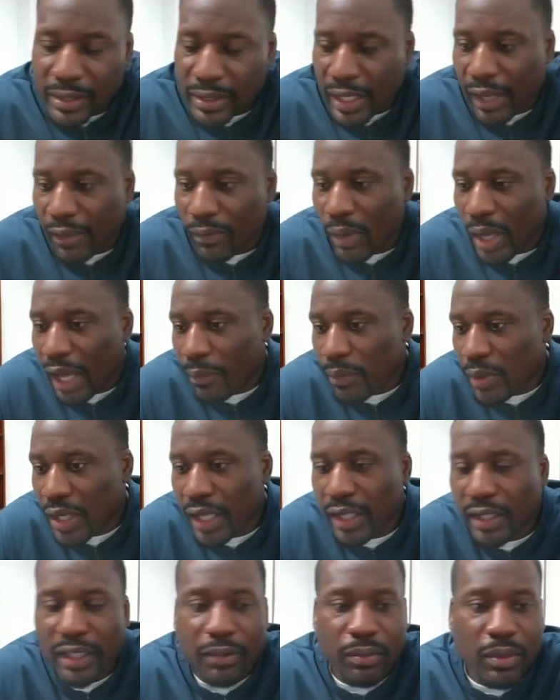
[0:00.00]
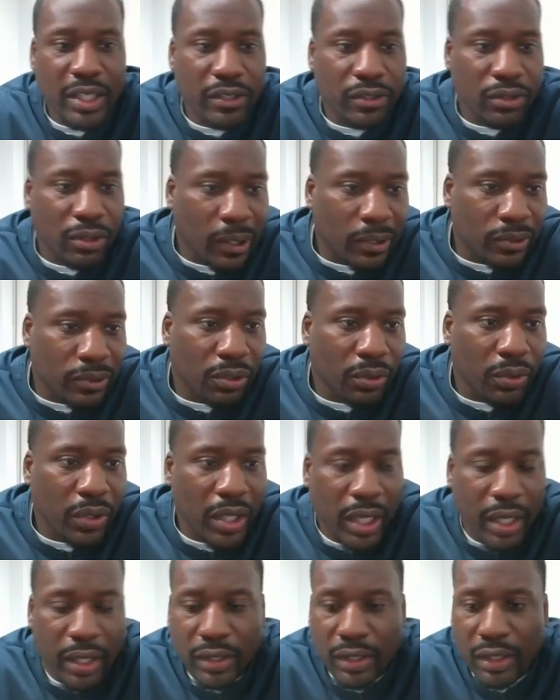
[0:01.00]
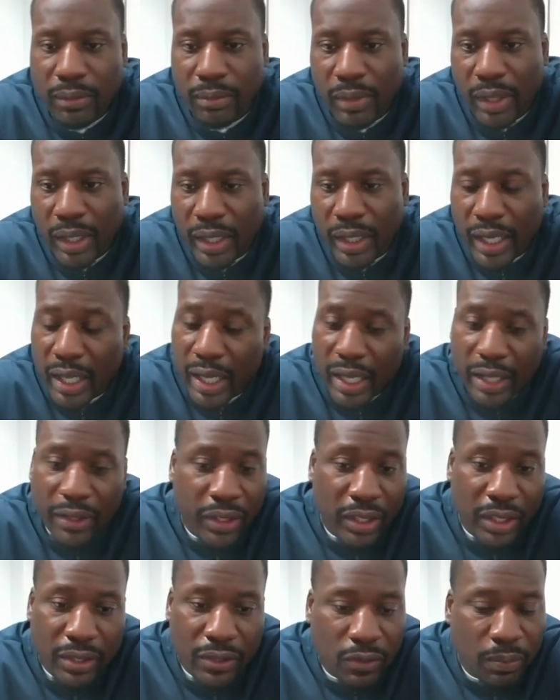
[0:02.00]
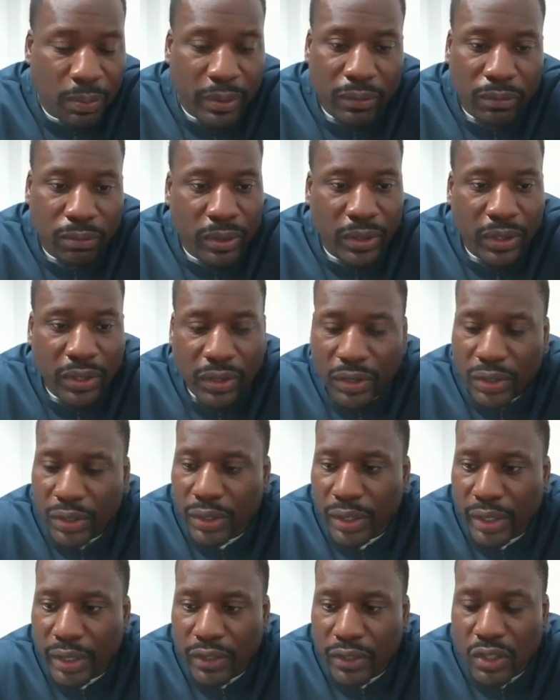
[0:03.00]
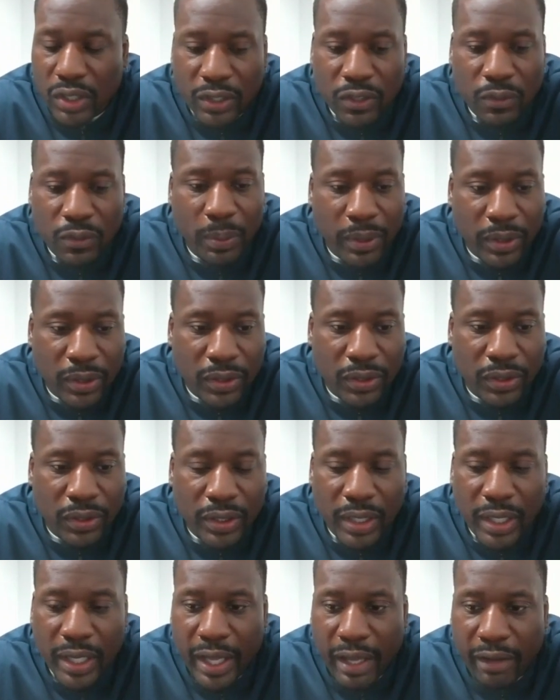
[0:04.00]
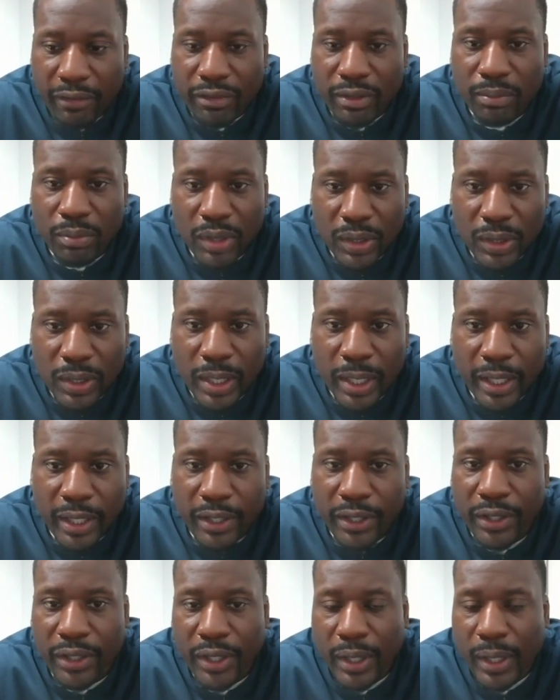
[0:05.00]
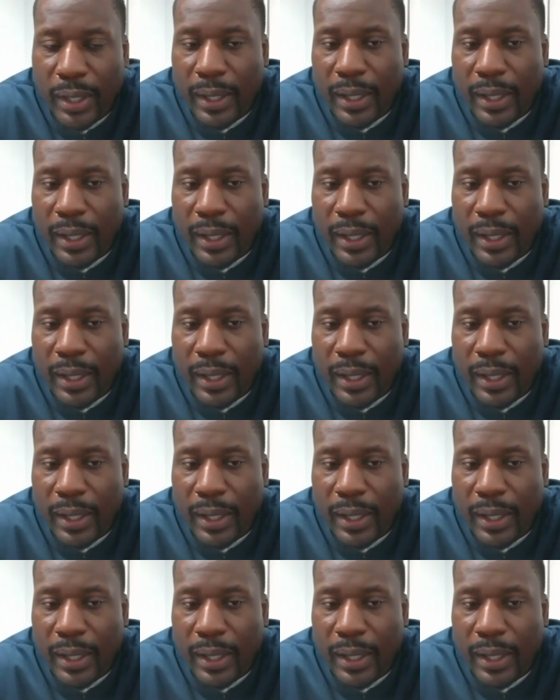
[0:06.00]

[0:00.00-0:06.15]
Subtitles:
As I'm hitting them, he's also hitting them. And I think it's been really good. It's been good to have him in there.